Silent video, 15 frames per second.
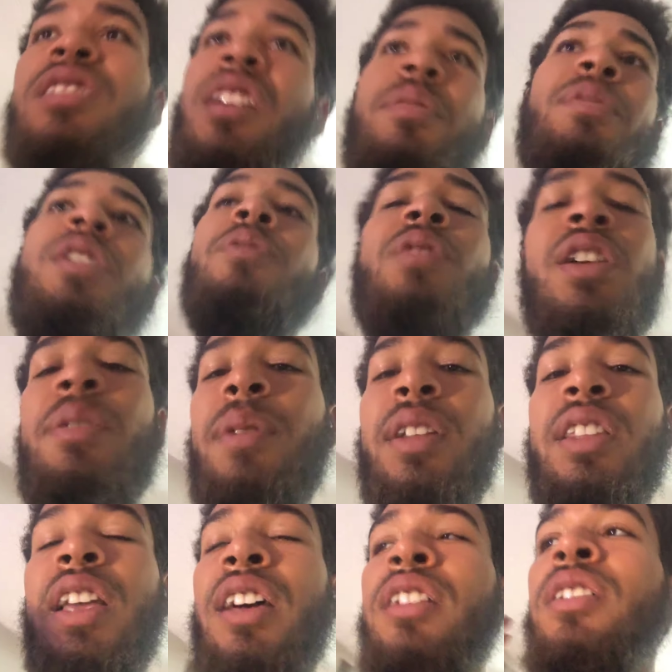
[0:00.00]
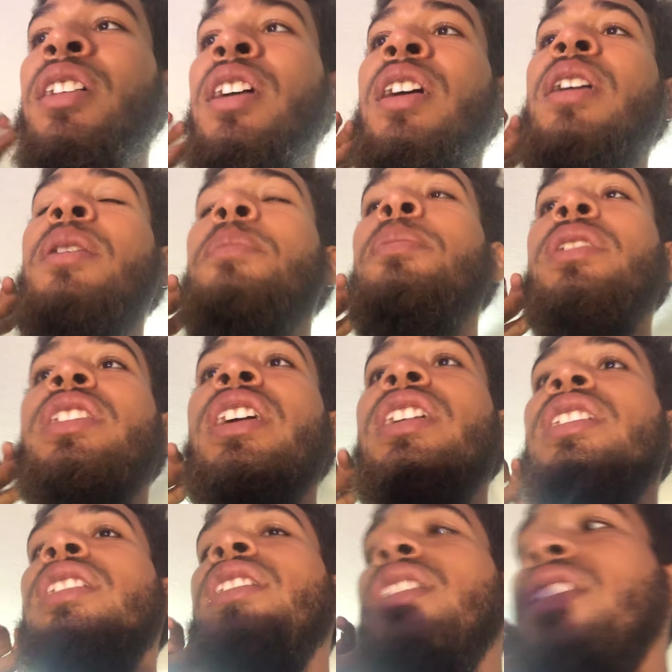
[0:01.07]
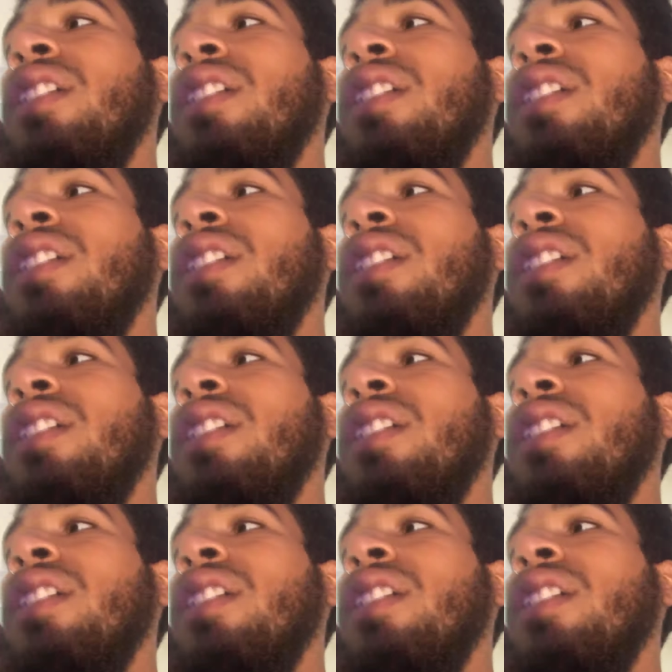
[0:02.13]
I'm not worried about that. But then,